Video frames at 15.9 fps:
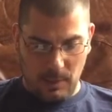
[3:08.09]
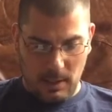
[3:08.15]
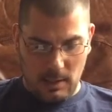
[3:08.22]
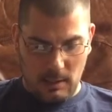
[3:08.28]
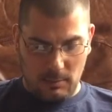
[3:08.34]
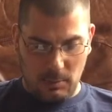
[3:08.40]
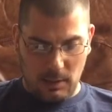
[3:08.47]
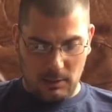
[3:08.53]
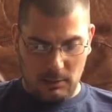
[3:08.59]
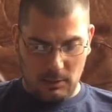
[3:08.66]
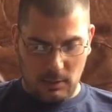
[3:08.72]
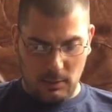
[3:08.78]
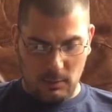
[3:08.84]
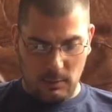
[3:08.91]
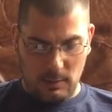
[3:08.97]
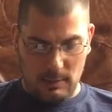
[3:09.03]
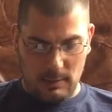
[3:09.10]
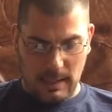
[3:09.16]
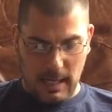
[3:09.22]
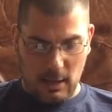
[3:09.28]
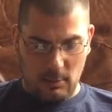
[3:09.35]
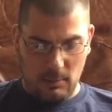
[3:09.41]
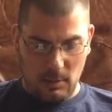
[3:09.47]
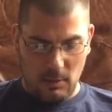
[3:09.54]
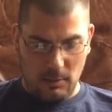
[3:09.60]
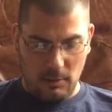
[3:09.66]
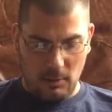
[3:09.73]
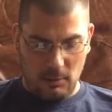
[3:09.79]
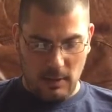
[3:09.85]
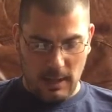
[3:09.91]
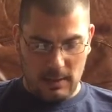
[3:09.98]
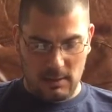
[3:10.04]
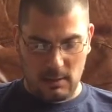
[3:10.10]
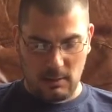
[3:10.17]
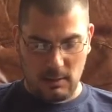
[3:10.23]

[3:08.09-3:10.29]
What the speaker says: and the plane's nose went down below the horizon,